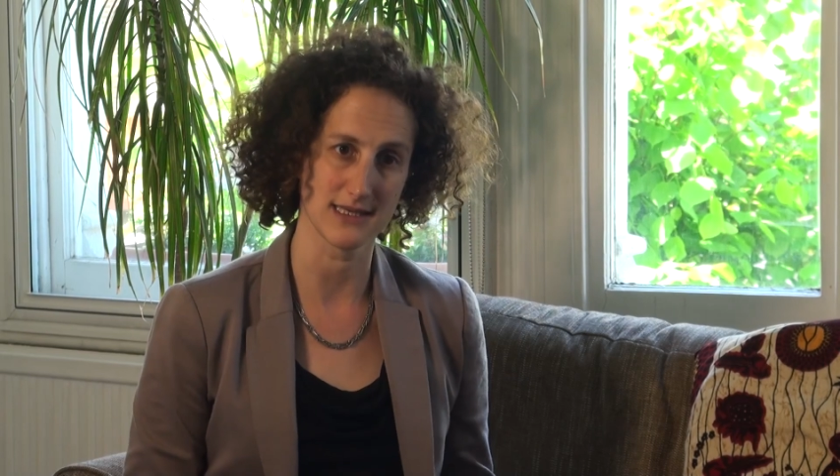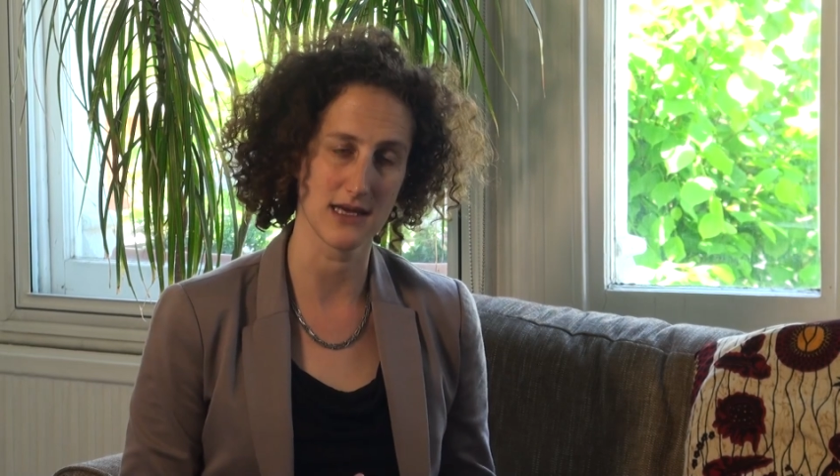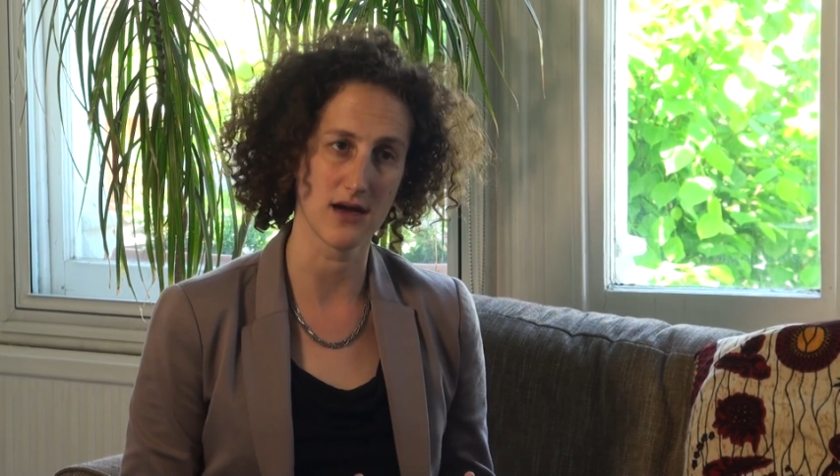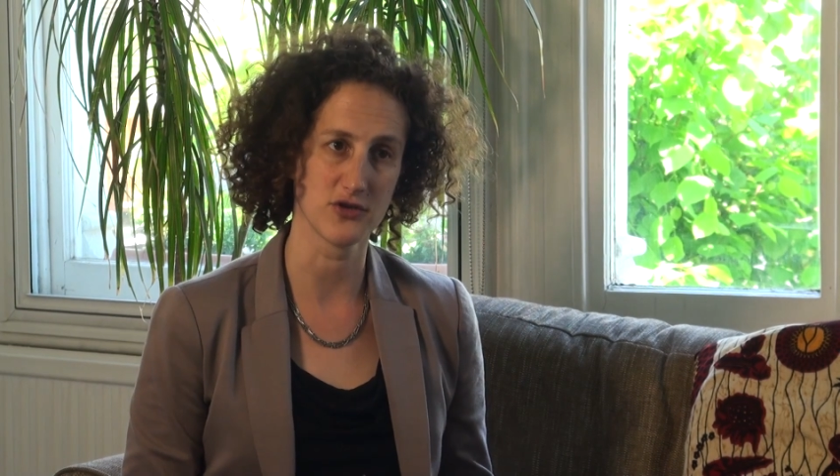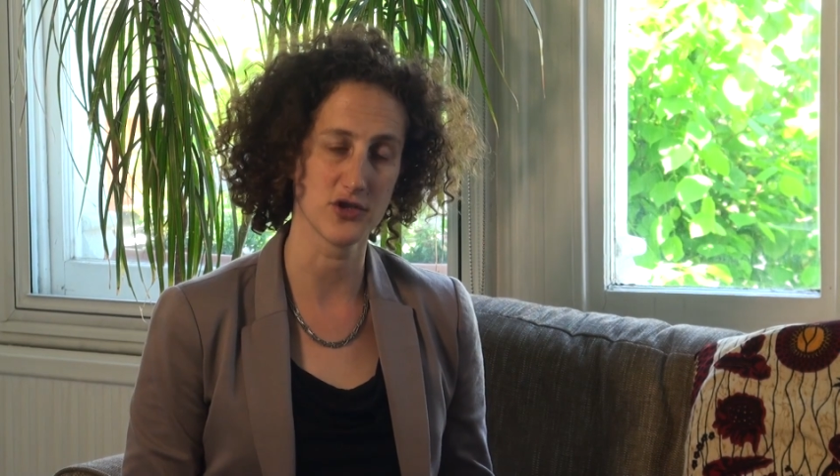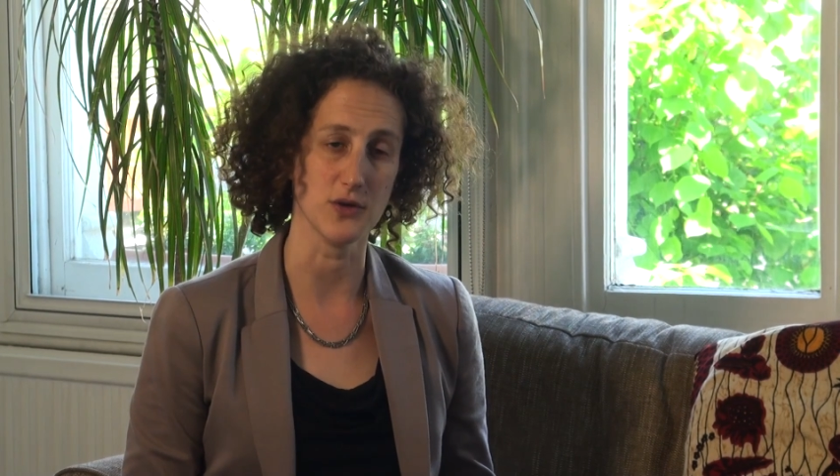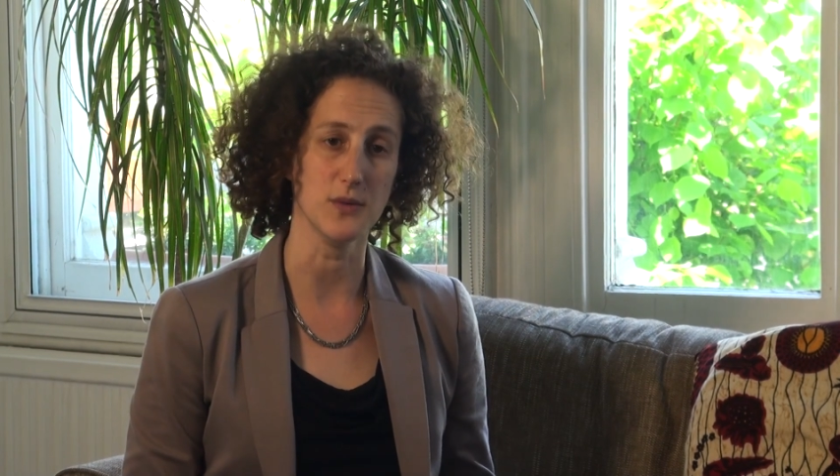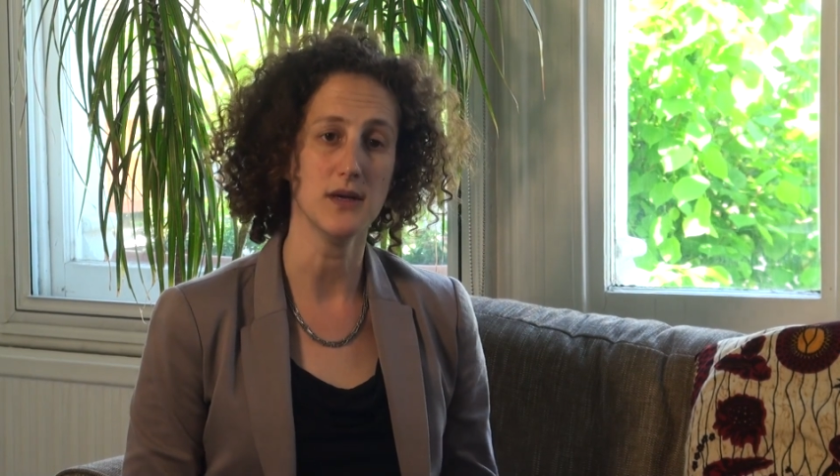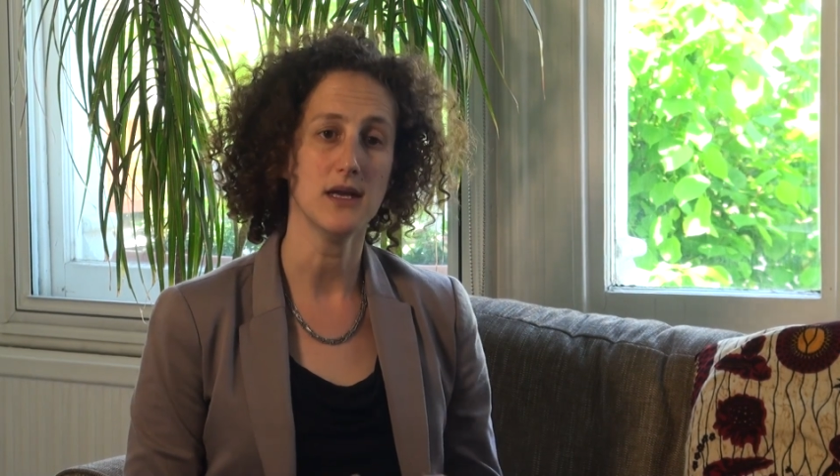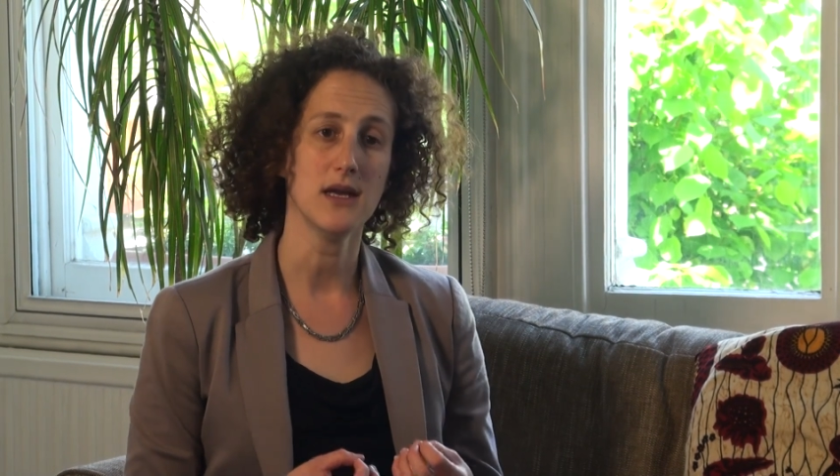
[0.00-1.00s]
as a young
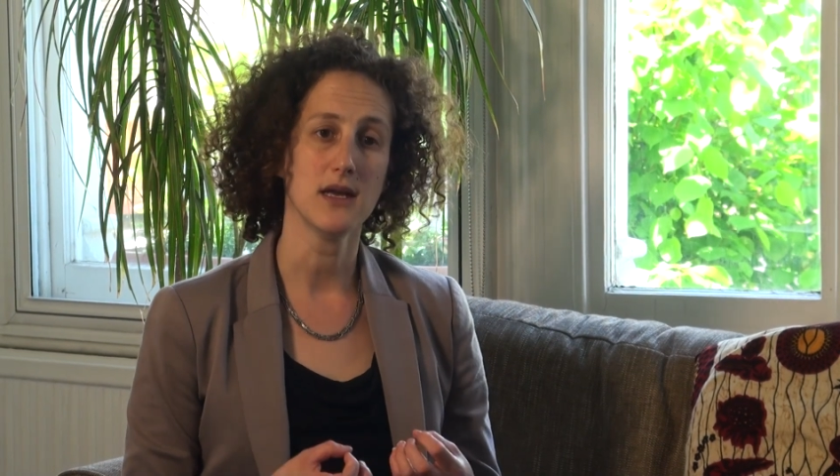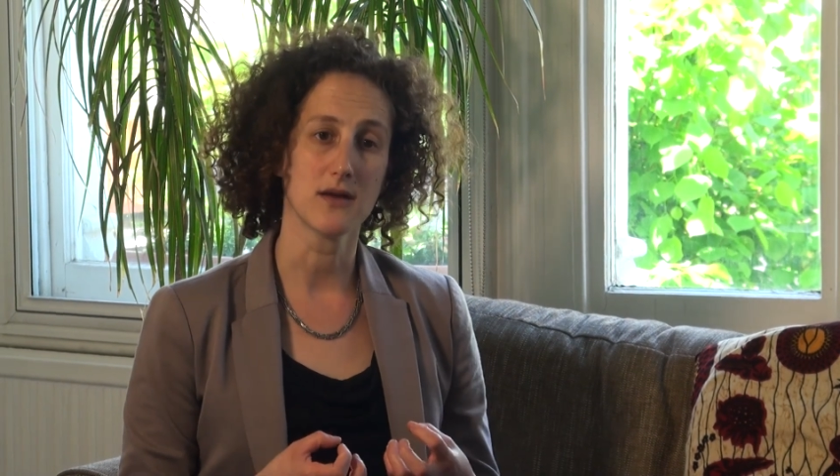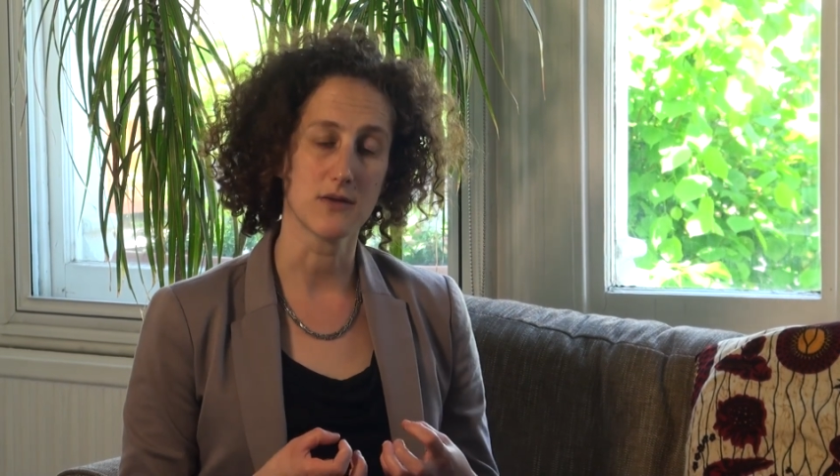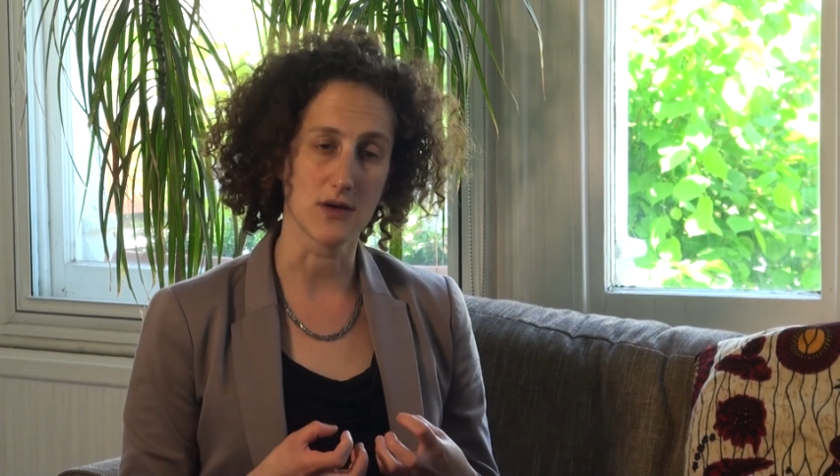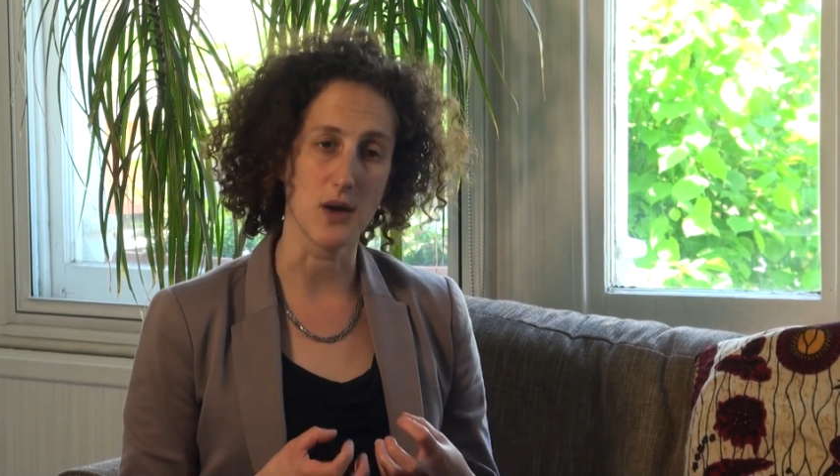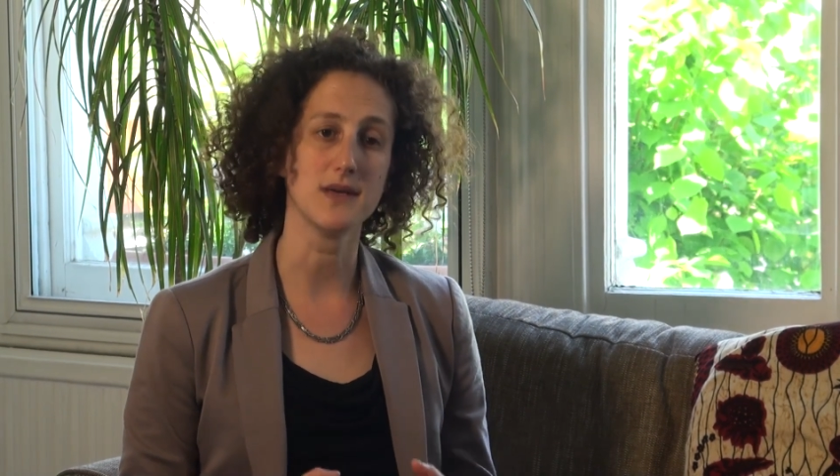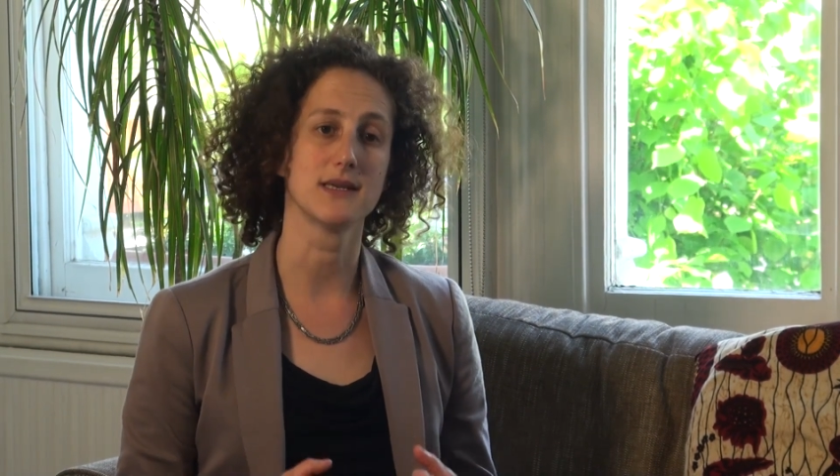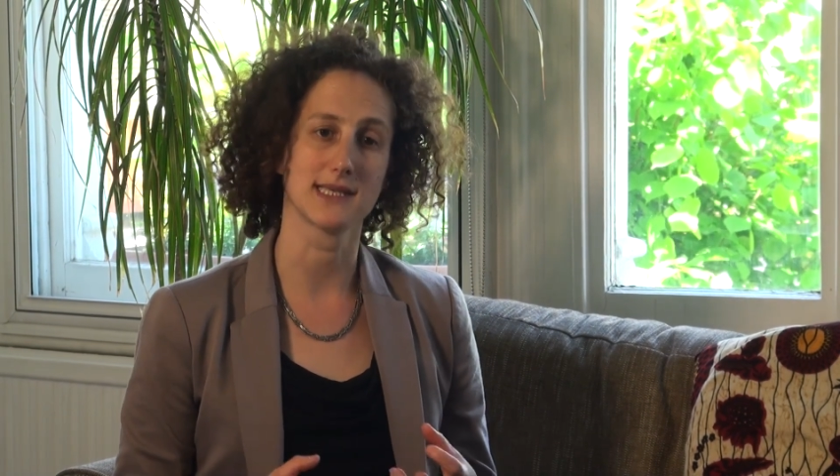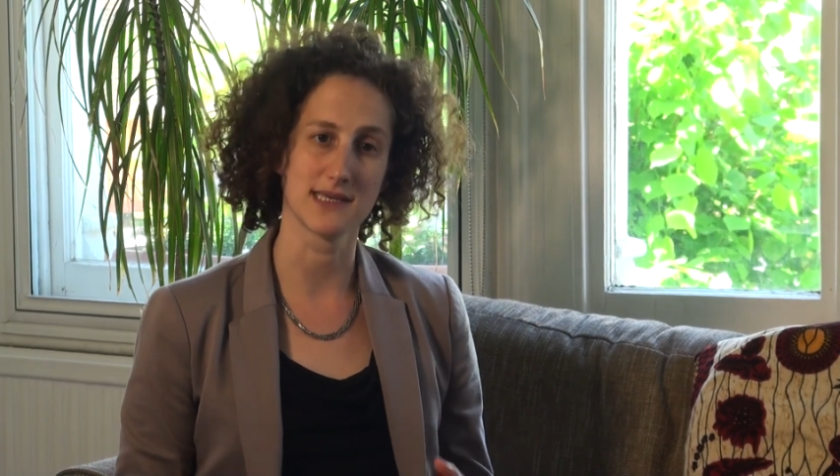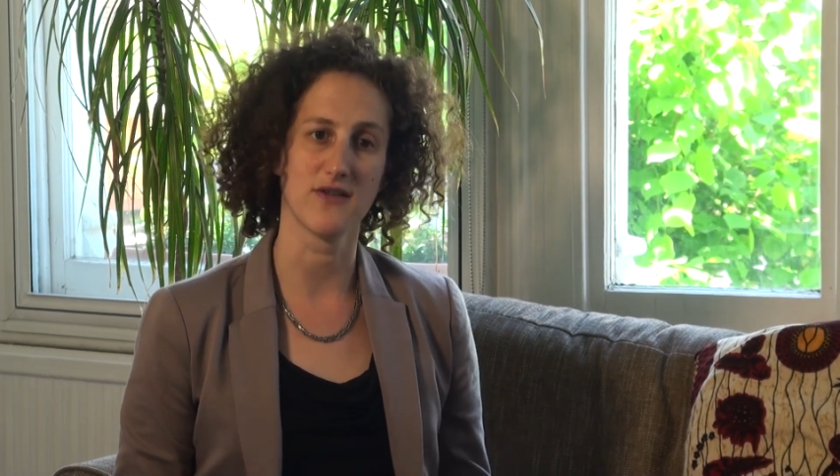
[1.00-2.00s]
Jew, going
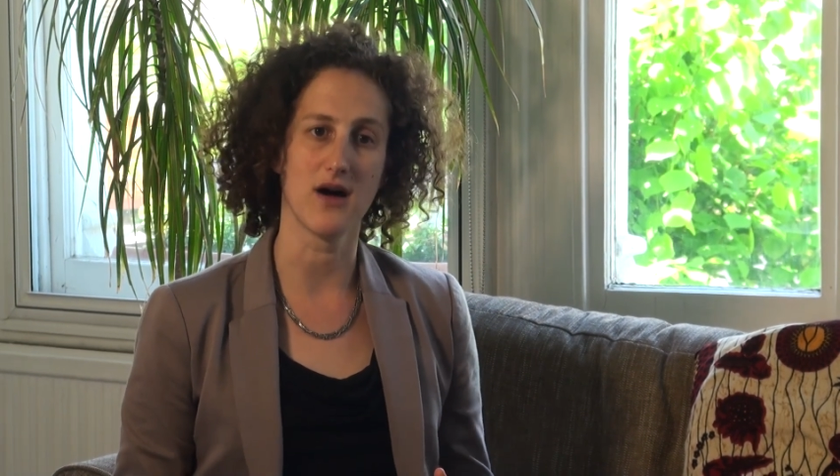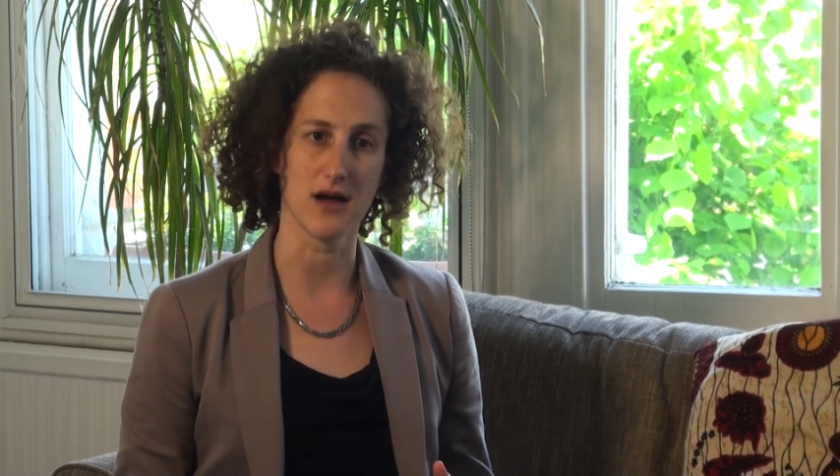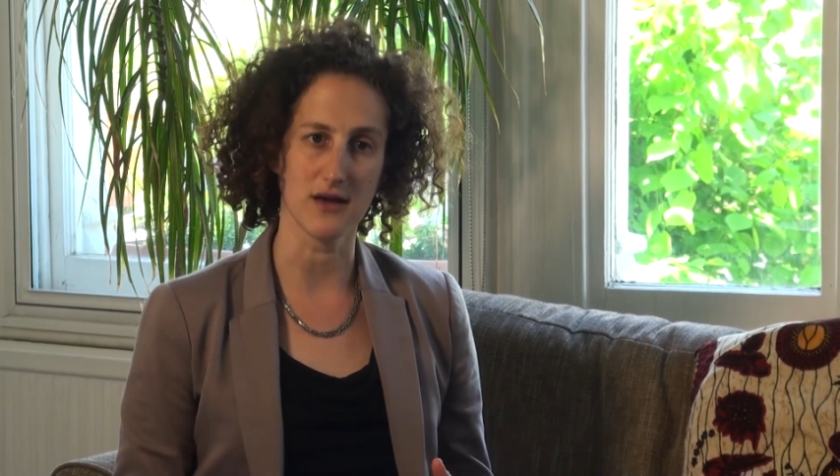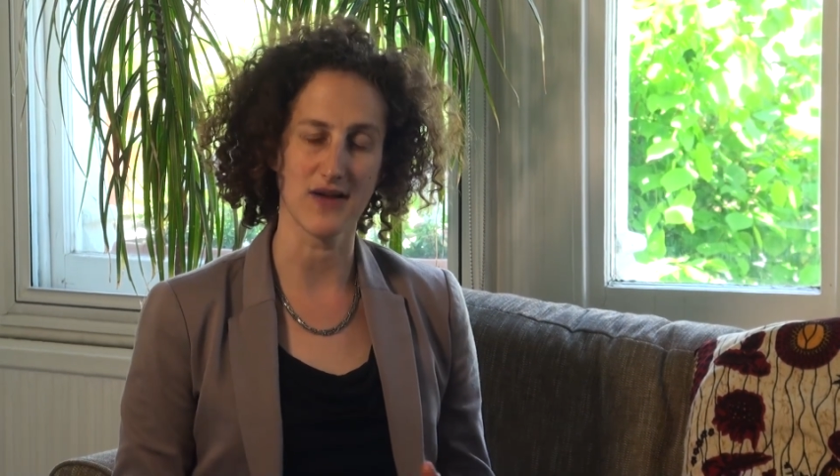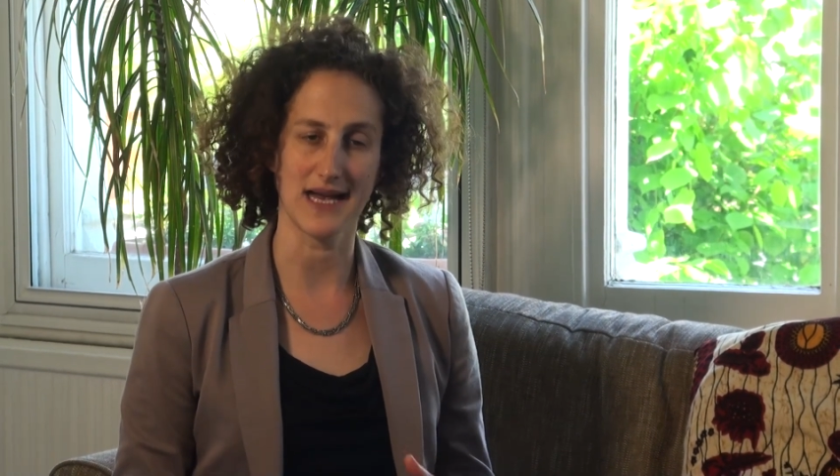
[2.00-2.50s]
to survive